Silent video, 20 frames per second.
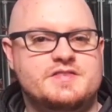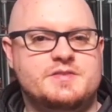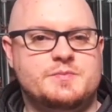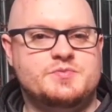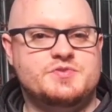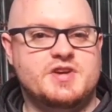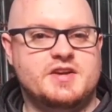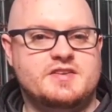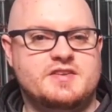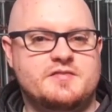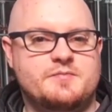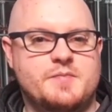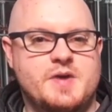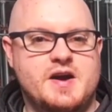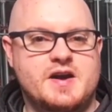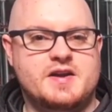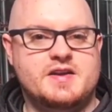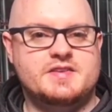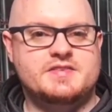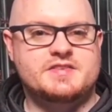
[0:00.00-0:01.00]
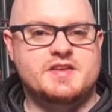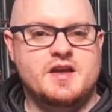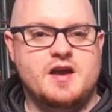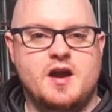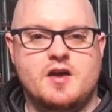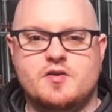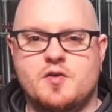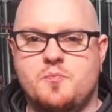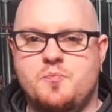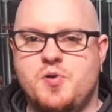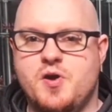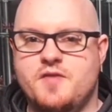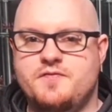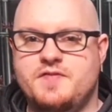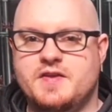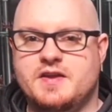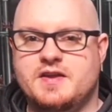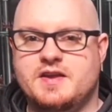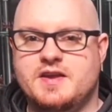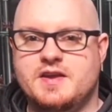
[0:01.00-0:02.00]
These objective markers are a
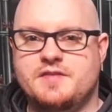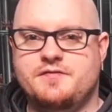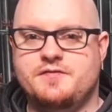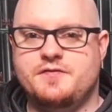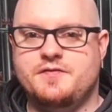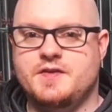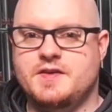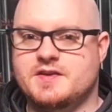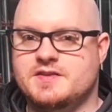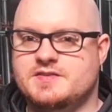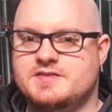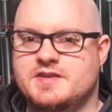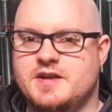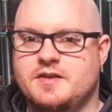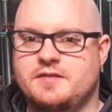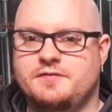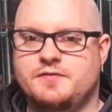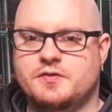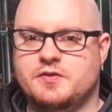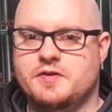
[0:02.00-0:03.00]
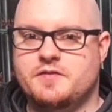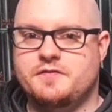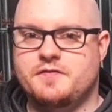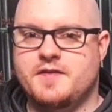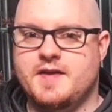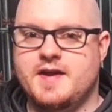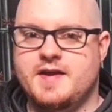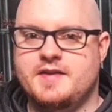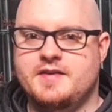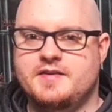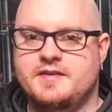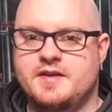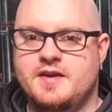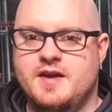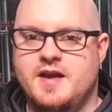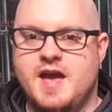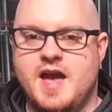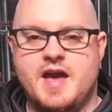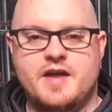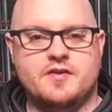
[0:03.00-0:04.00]
perfect gift for yourself or a
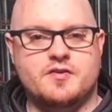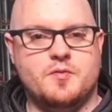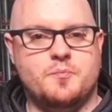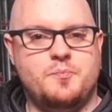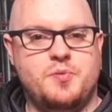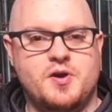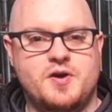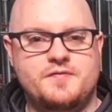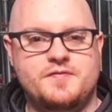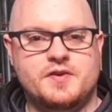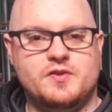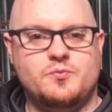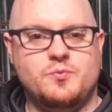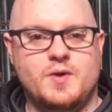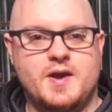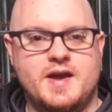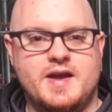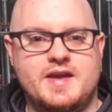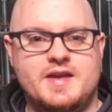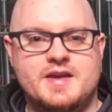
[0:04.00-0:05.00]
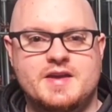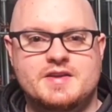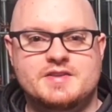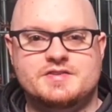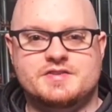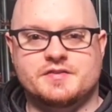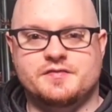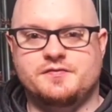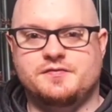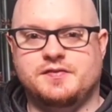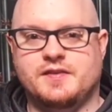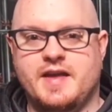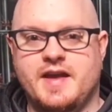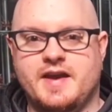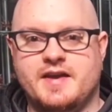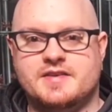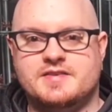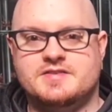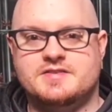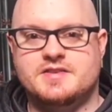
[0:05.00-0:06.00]
friend, and are a perfect way to
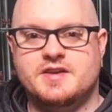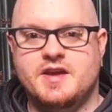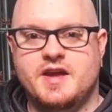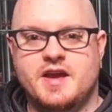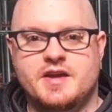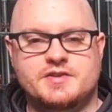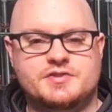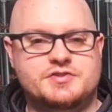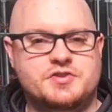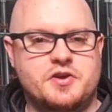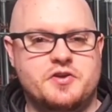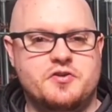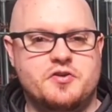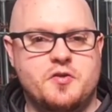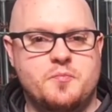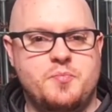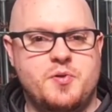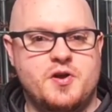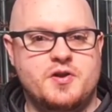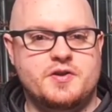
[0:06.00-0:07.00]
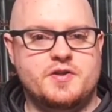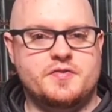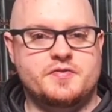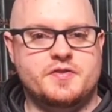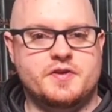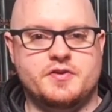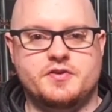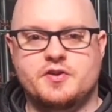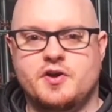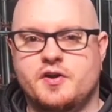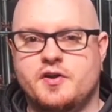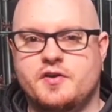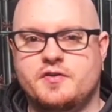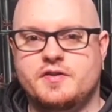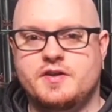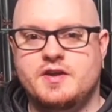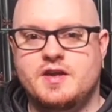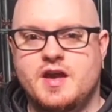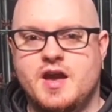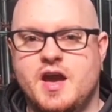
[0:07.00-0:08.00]
flex and show your opponent that
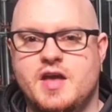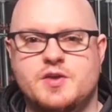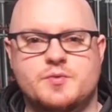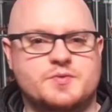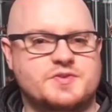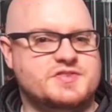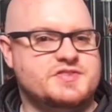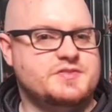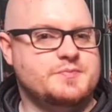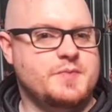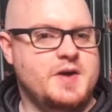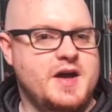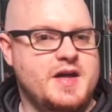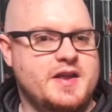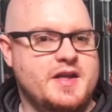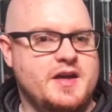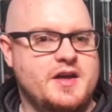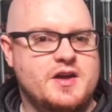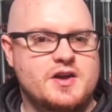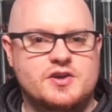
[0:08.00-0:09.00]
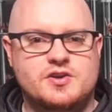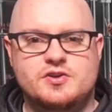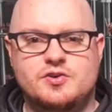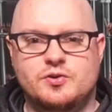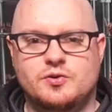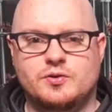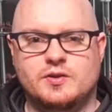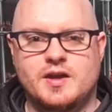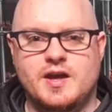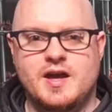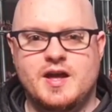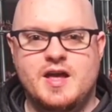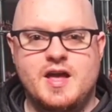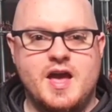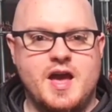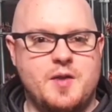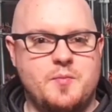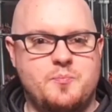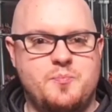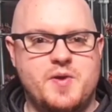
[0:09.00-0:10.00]
not only are you a smarter,
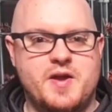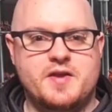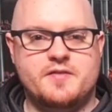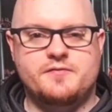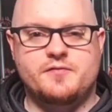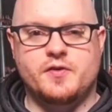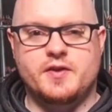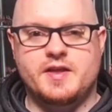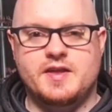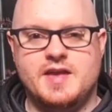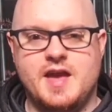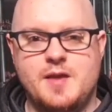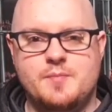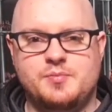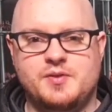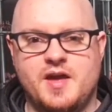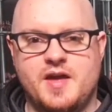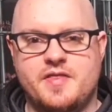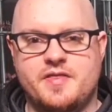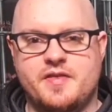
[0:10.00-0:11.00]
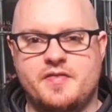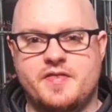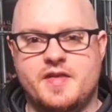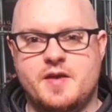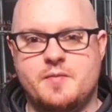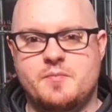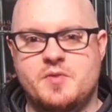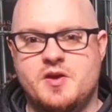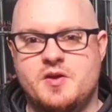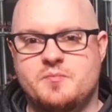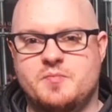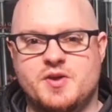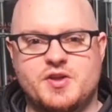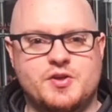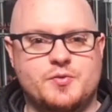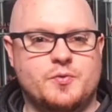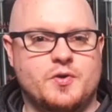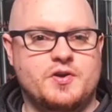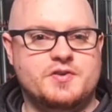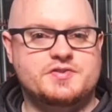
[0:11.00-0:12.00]
cooler, and better 40k player than them,
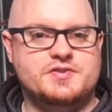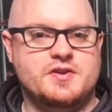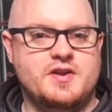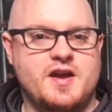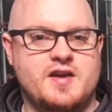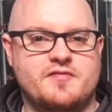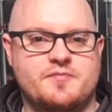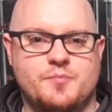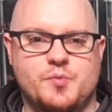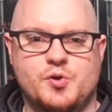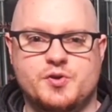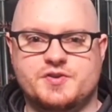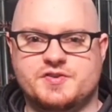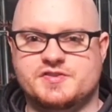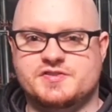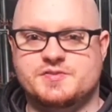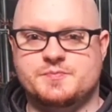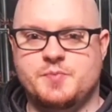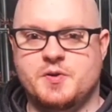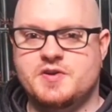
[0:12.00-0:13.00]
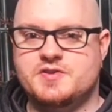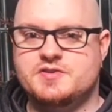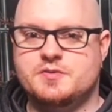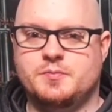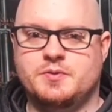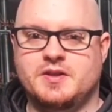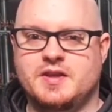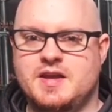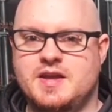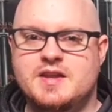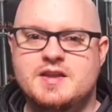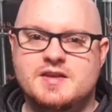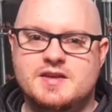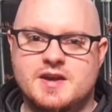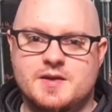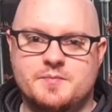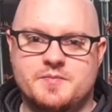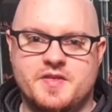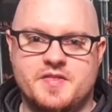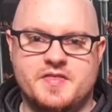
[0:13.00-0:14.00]
but you also have more disposable
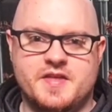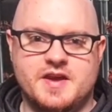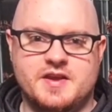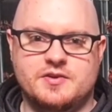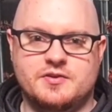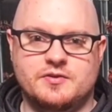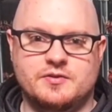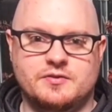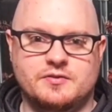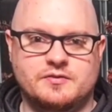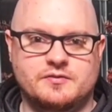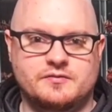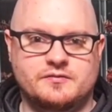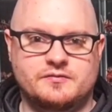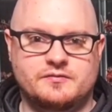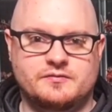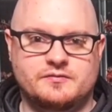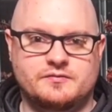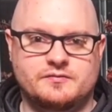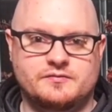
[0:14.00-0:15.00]
income than they do.